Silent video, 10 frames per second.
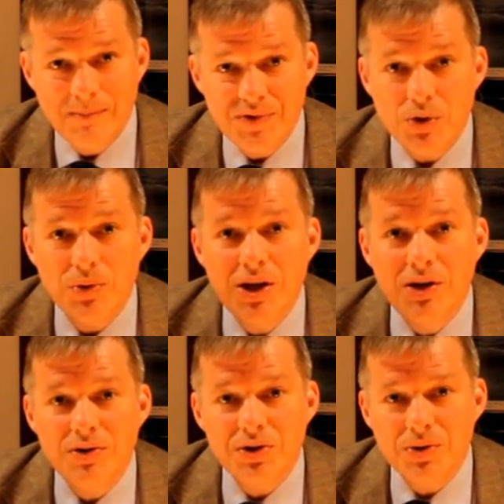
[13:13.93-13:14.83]
So
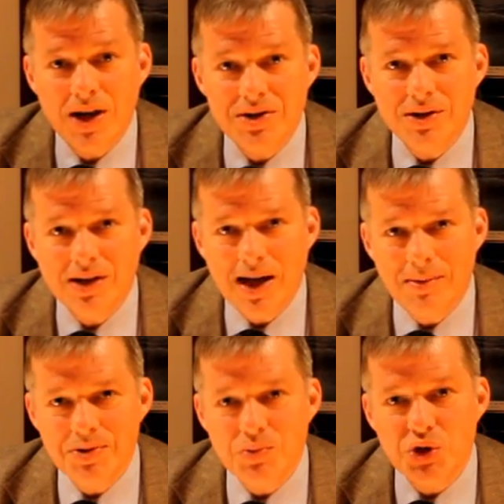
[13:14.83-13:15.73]
here the tragedy of
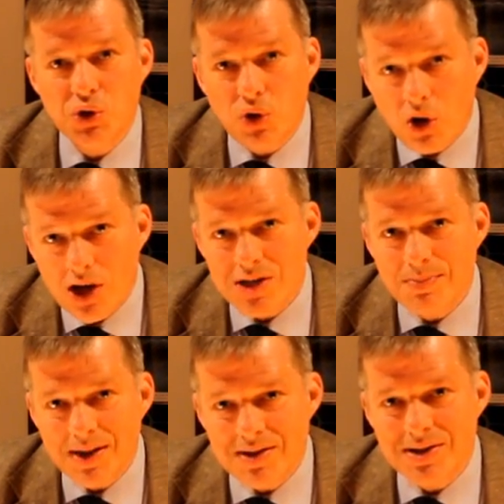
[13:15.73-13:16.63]
commons was caused
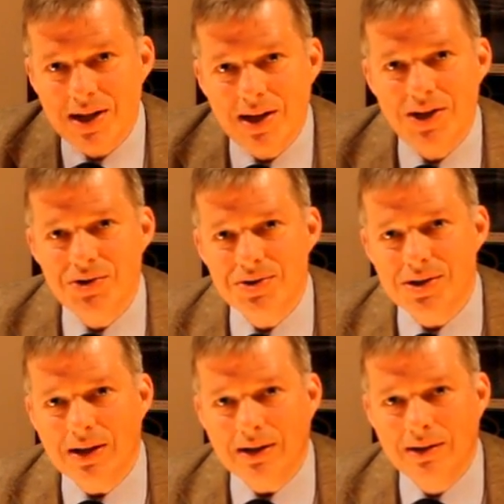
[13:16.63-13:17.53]
by the state
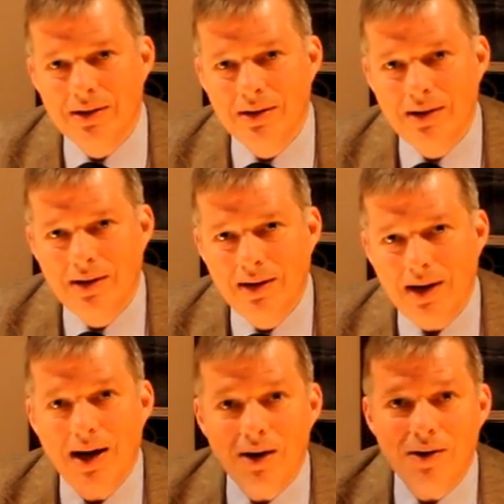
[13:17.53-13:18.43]
agency.
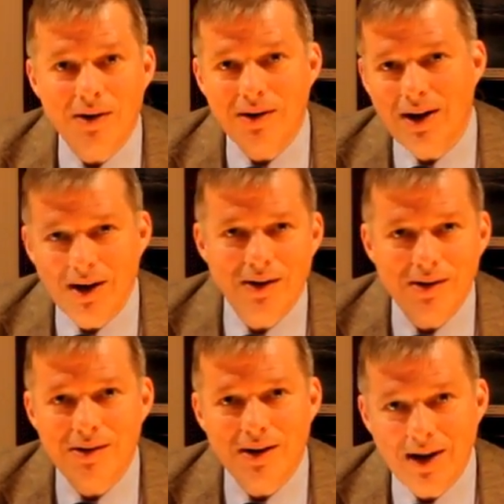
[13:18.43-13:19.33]
Error,
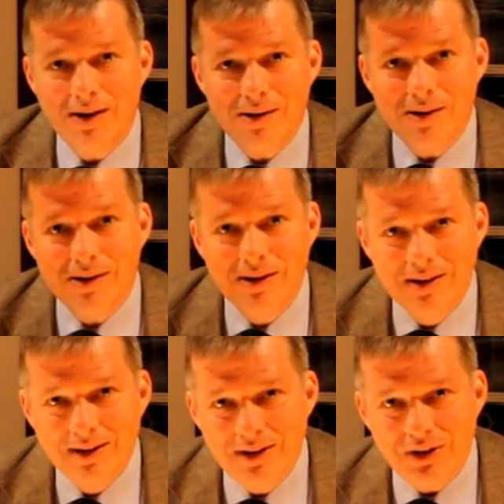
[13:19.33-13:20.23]
error, error.
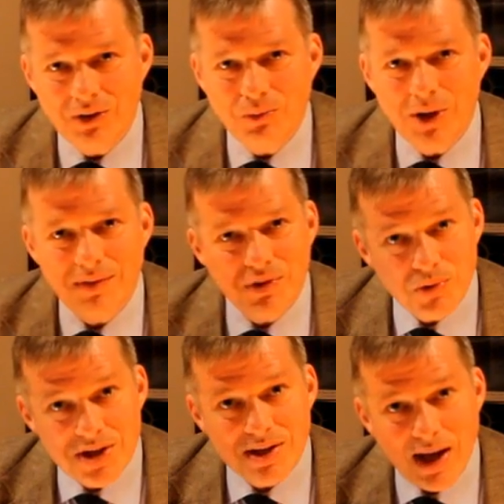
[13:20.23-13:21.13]
We have to
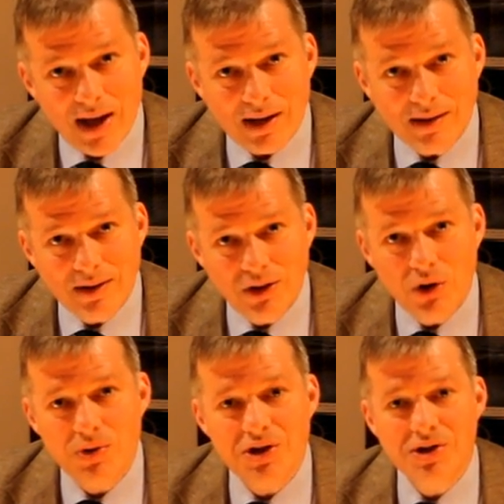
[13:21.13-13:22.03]
reset. You
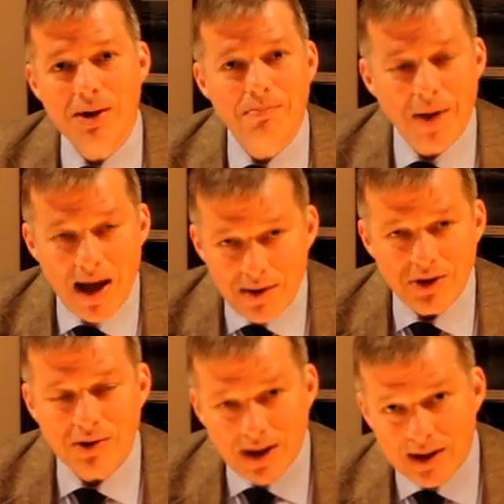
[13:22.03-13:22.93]
don't just keep pounding
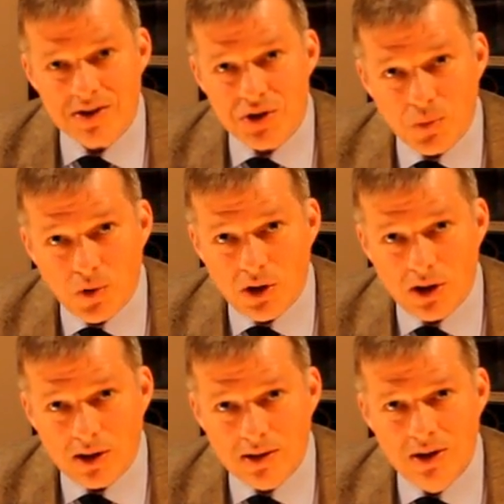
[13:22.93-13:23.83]
your head against the
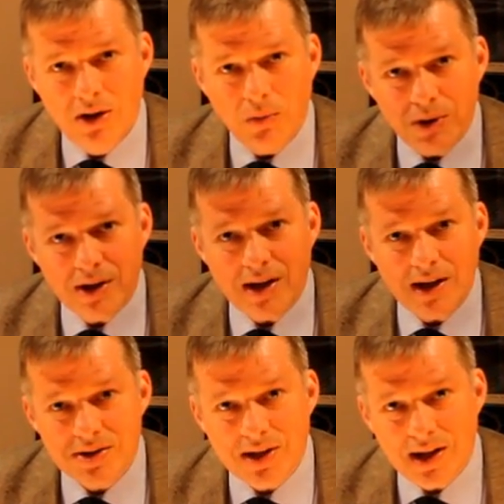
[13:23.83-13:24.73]
wall when a
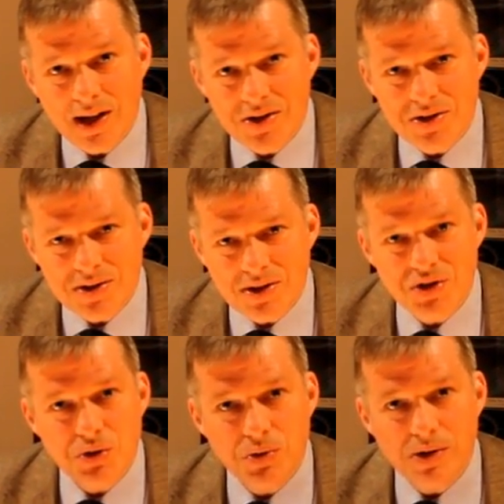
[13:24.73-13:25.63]
state agency is
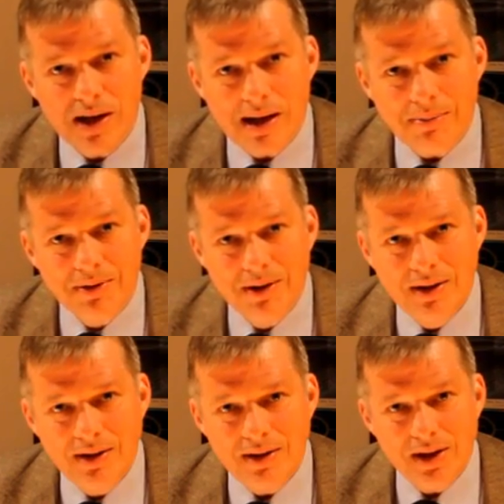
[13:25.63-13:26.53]
screwing up.
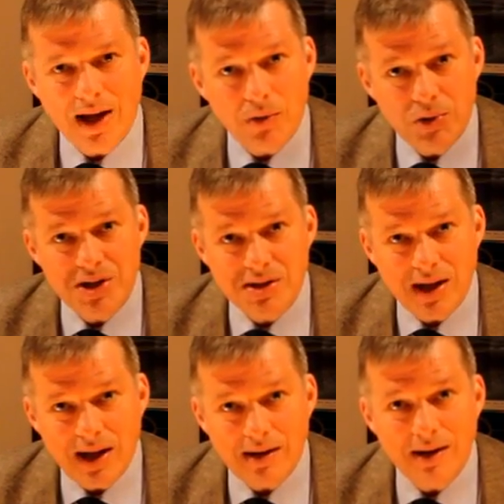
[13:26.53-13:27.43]
You got to
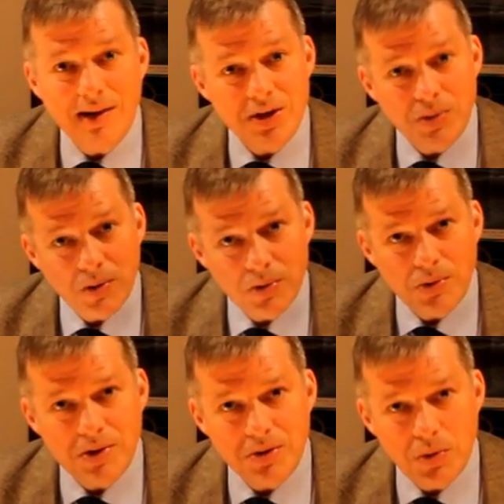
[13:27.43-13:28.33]
reset, and that's why we're
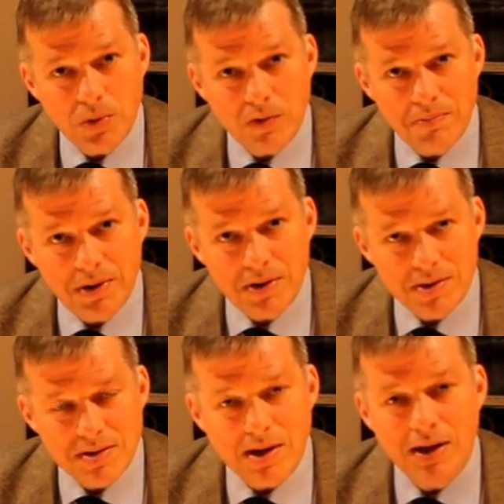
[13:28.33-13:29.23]
going to the Court of Appeals
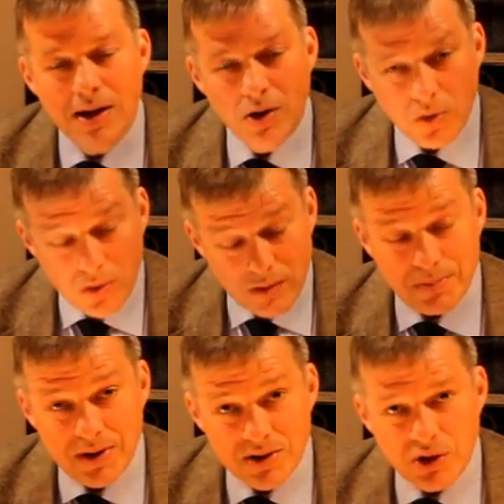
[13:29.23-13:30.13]
and say, Court of
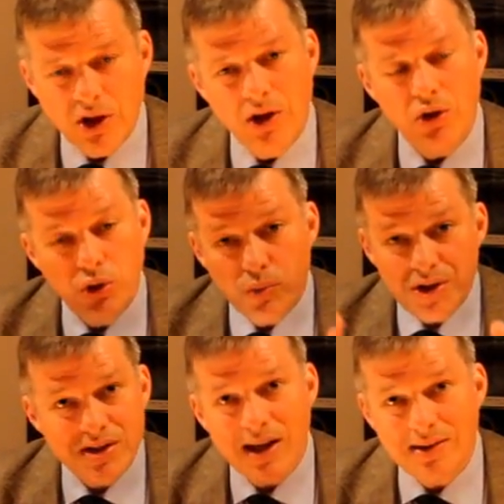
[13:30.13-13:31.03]
Appeals, you
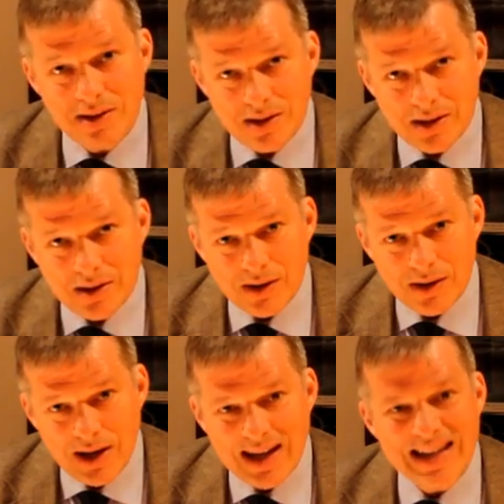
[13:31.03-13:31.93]
reset the
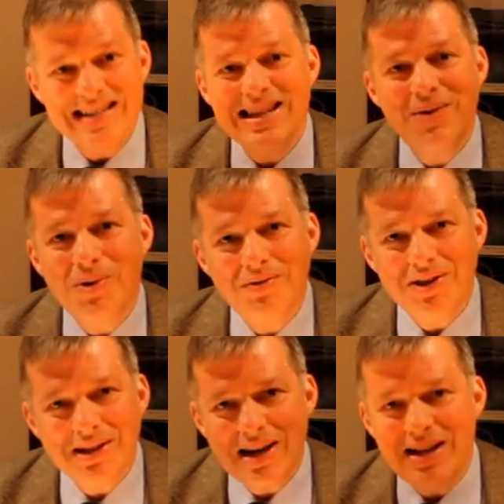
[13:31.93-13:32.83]
DNR because they won't even
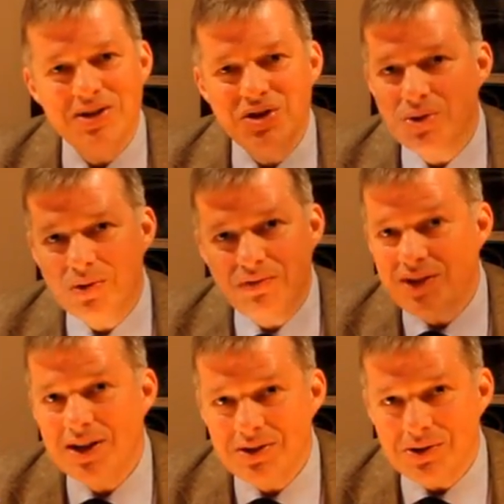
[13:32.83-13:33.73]
acknowledge their own
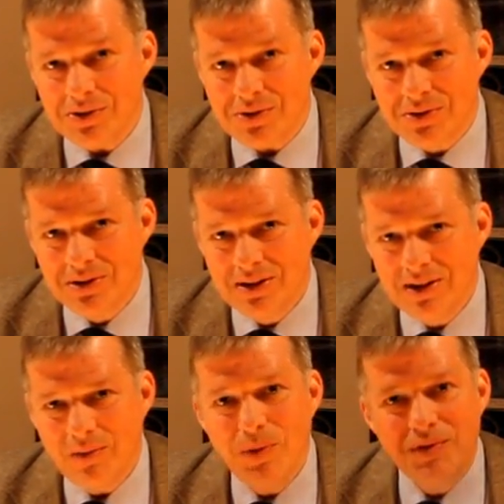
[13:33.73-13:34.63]
failures.
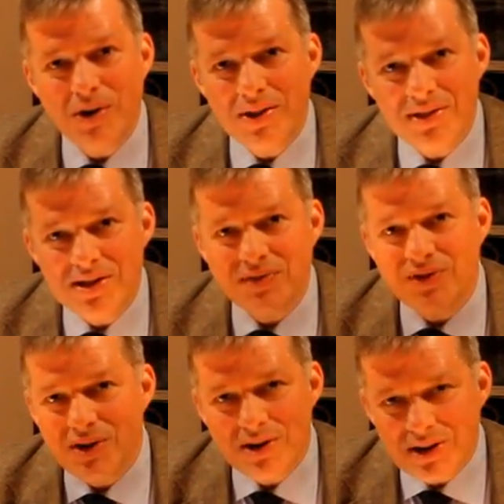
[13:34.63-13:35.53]
We've gone this
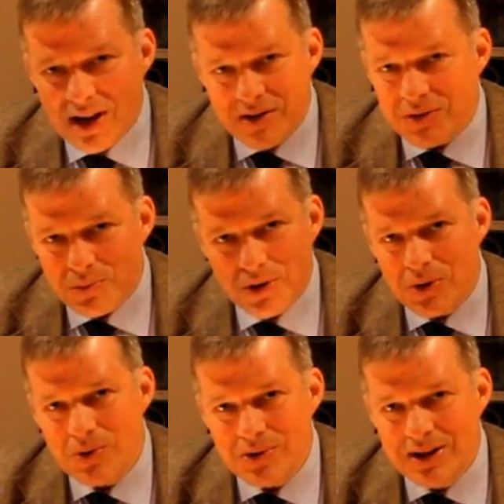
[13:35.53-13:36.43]
far down the
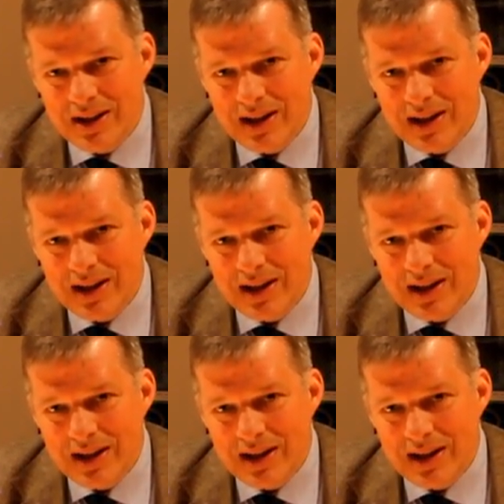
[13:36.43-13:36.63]
road,